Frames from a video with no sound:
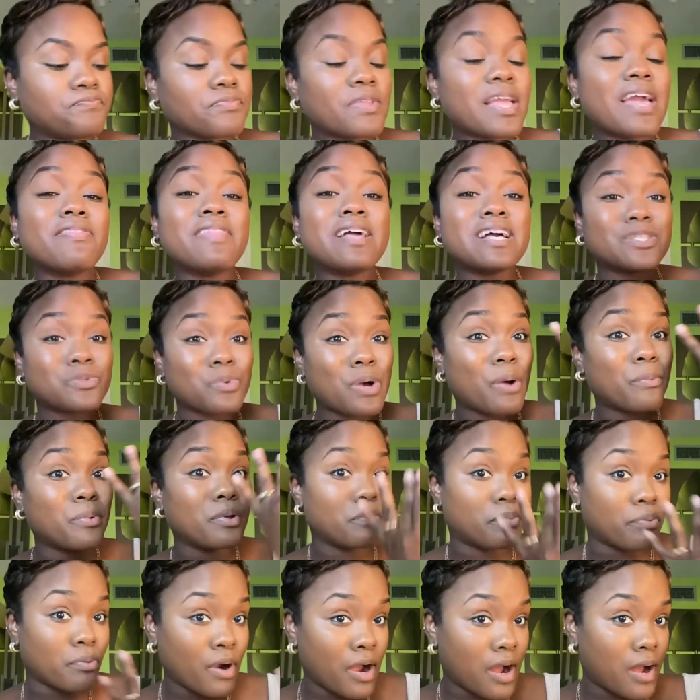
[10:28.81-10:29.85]
And that's why we
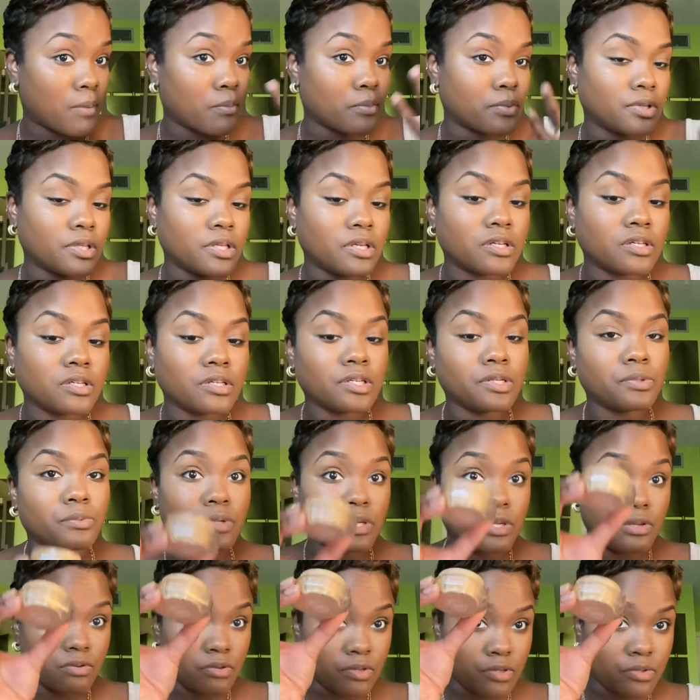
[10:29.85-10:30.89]
prime really good when
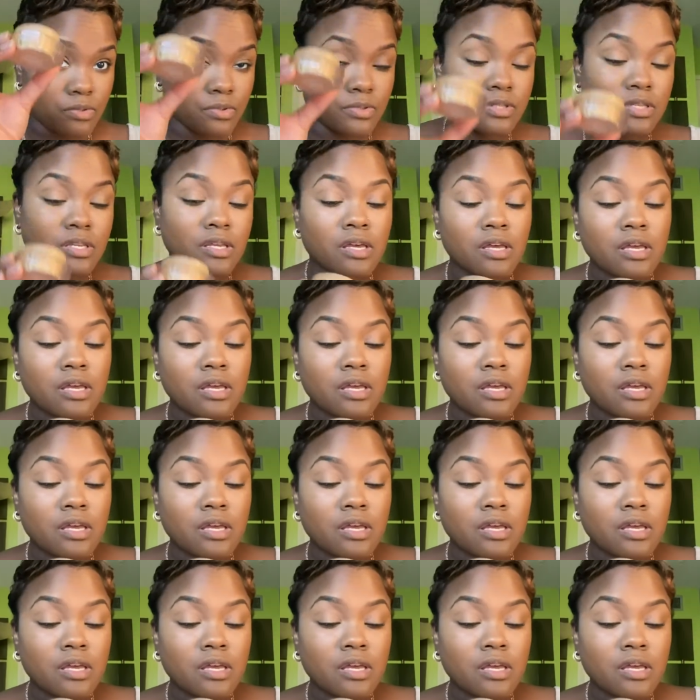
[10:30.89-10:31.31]
you use.